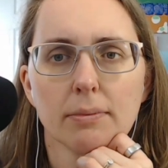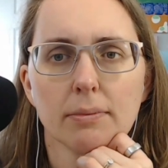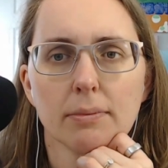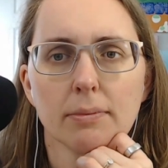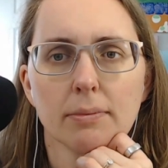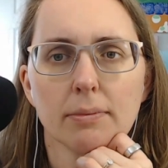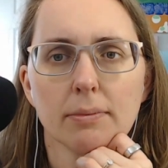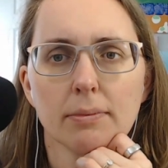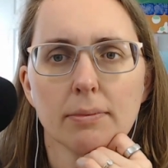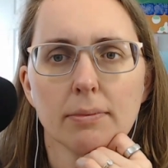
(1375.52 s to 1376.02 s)

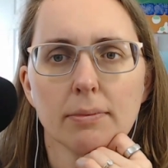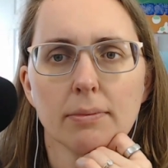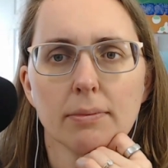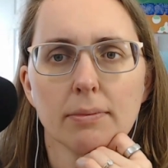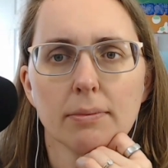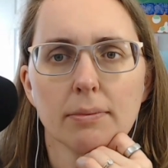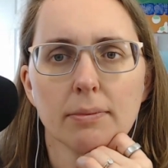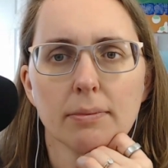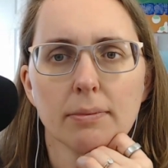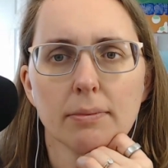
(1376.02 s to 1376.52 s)

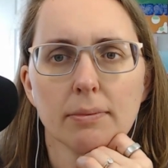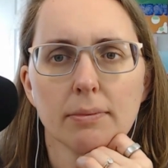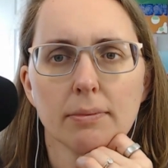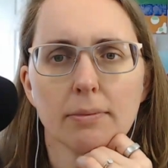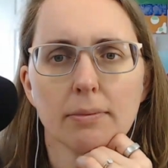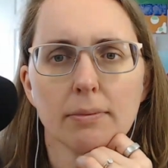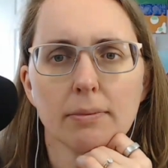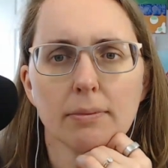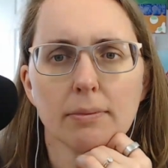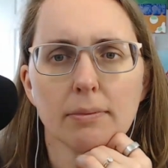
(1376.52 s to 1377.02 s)

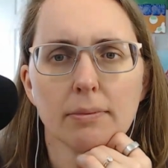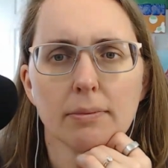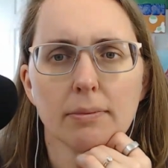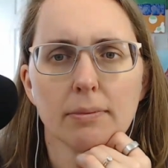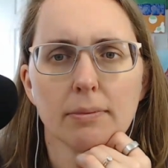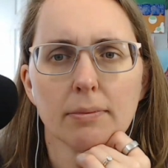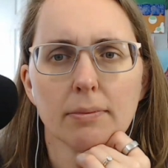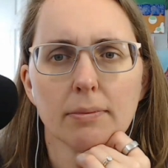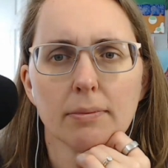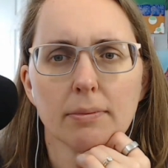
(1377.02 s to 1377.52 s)

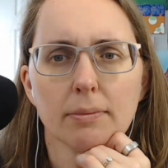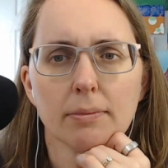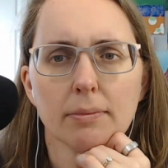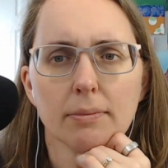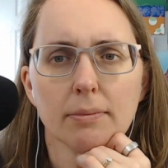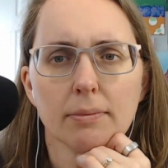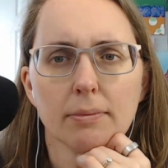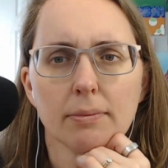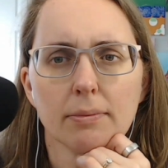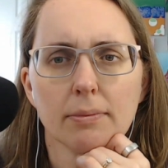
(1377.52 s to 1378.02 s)

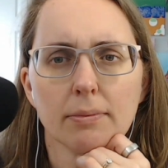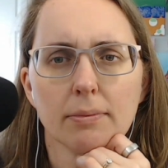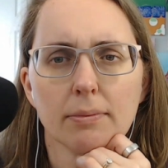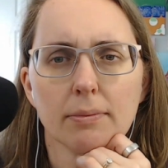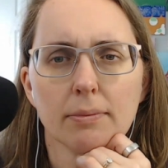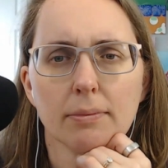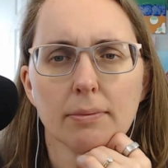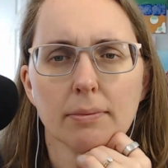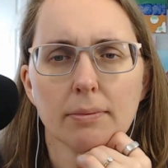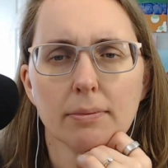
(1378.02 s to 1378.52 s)

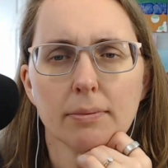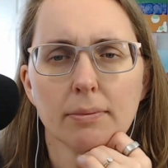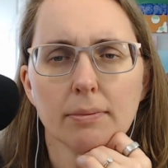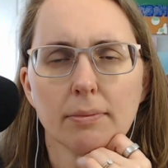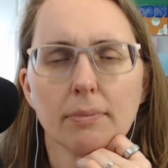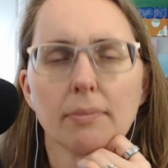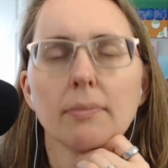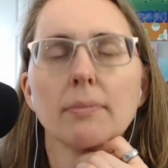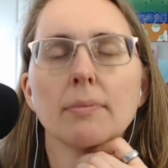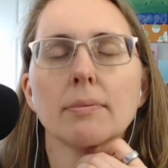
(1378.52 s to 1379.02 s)

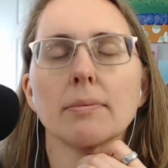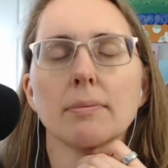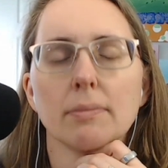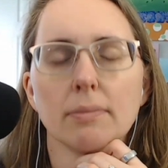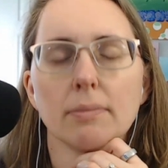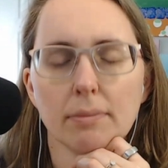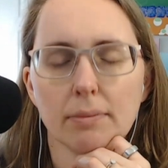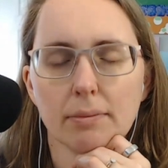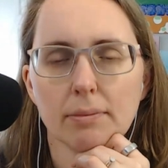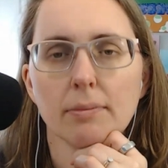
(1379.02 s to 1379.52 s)

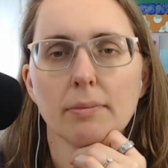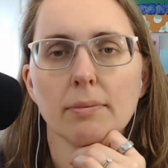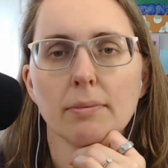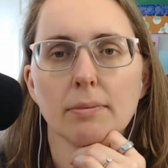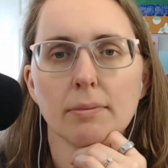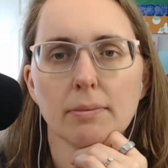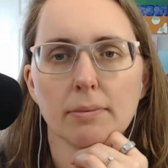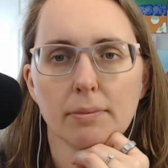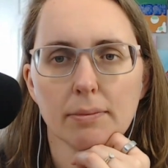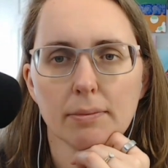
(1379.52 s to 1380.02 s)

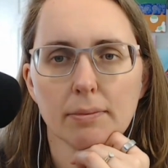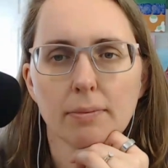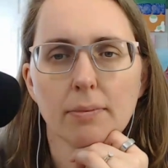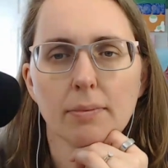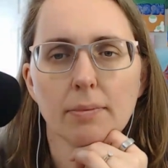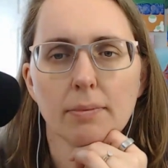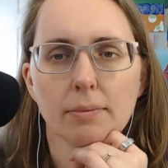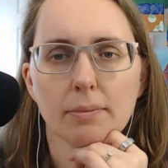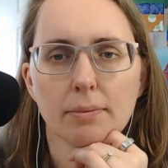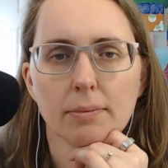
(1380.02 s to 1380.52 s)

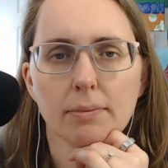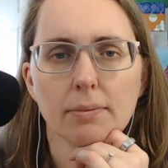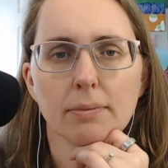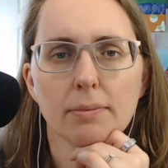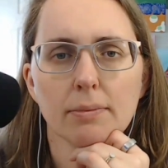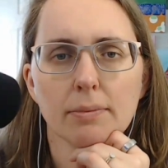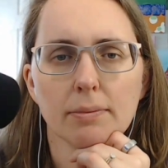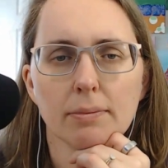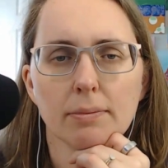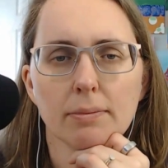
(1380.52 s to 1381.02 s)
This person isn't speaking.